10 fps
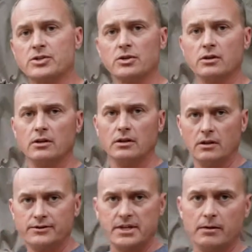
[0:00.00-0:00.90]
to show you a little
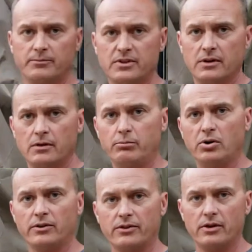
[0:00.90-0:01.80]
tip to
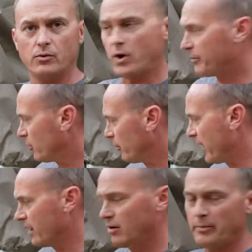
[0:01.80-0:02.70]
put the rubber
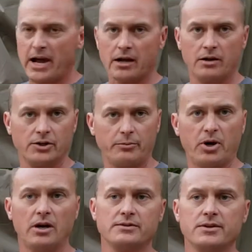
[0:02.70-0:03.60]
rail back on your
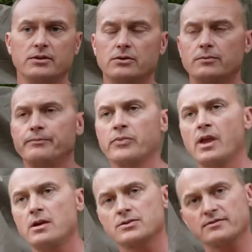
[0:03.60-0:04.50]
pontoon.
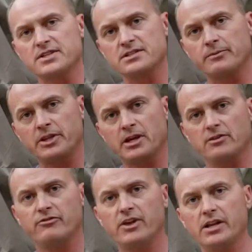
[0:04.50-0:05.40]
So I've seen some of the other
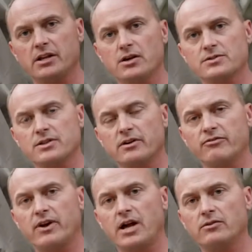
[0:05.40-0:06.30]
videos and I
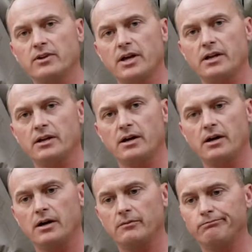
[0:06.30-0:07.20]
found that,
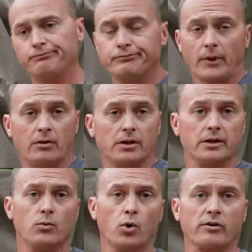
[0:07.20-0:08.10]
well, they
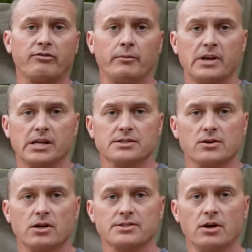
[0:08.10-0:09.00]
didn't work for me.
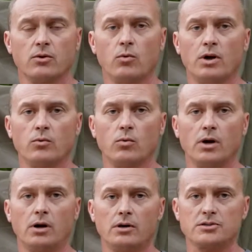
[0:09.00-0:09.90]
So I saw the one
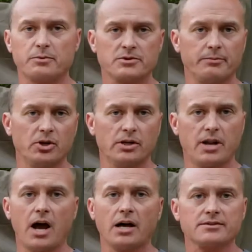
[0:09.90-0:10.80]
where you're supposed to put it in a
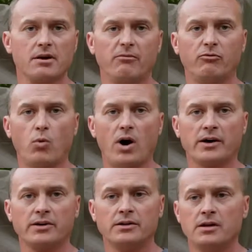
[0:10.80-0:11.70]
hot tub of
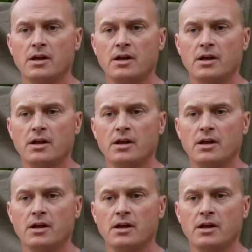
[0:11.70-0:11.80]
water